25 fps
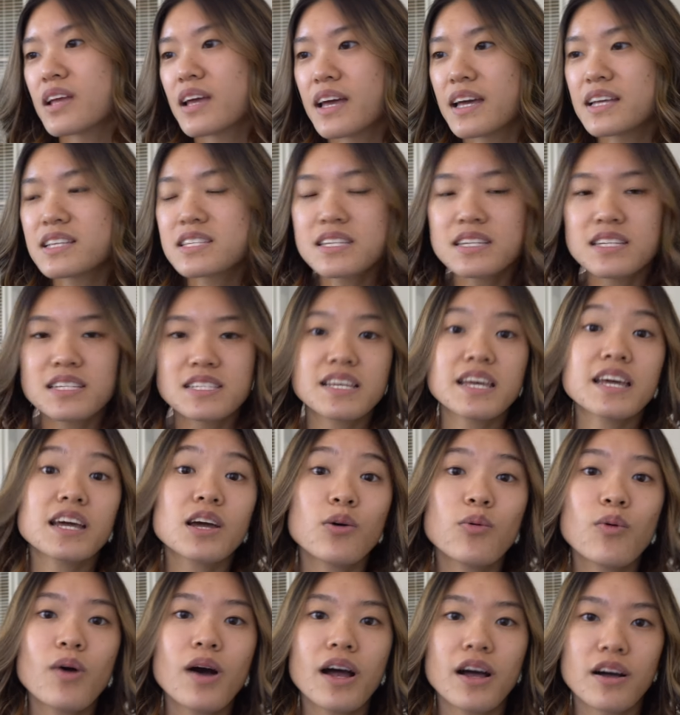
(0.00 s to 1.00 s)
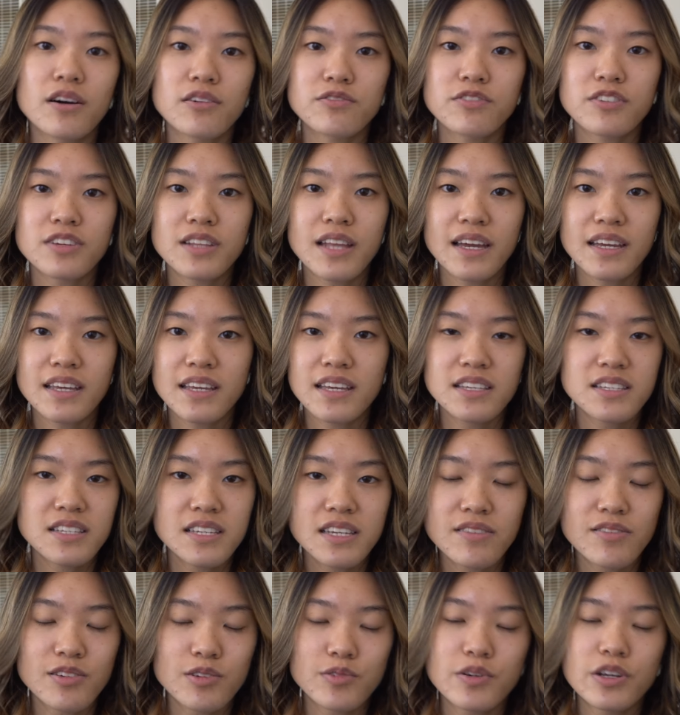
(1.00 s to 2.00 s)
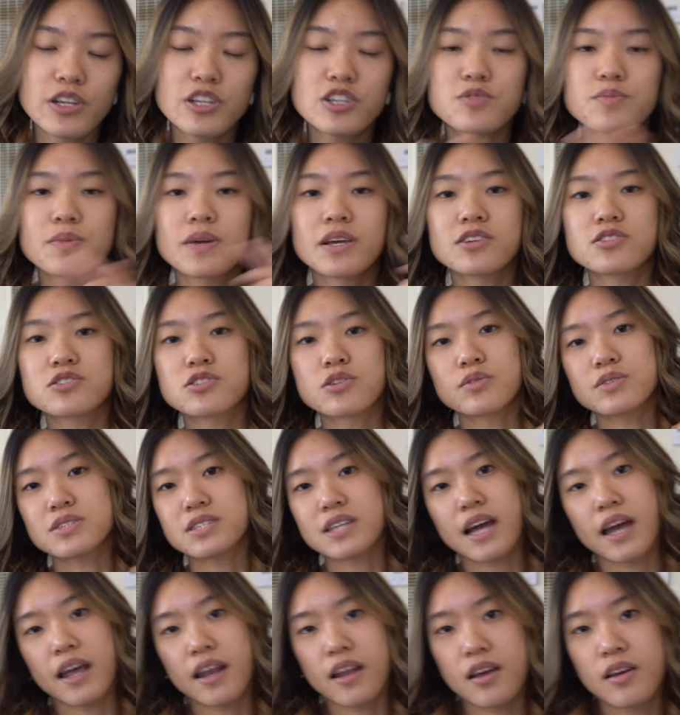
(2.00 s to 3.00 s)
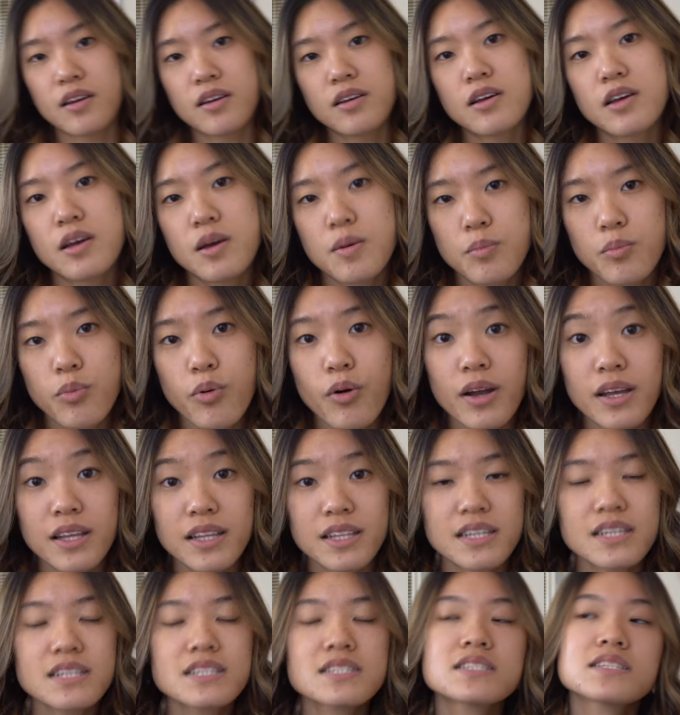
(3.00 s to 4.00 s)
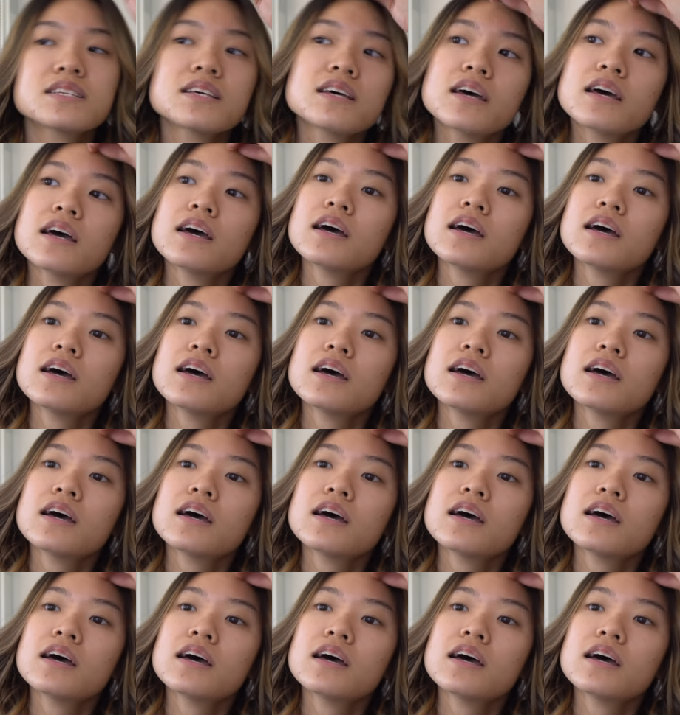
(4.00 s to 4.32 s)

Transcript: it's going to take a while for that heat to even reach me, so it's kind of pointless.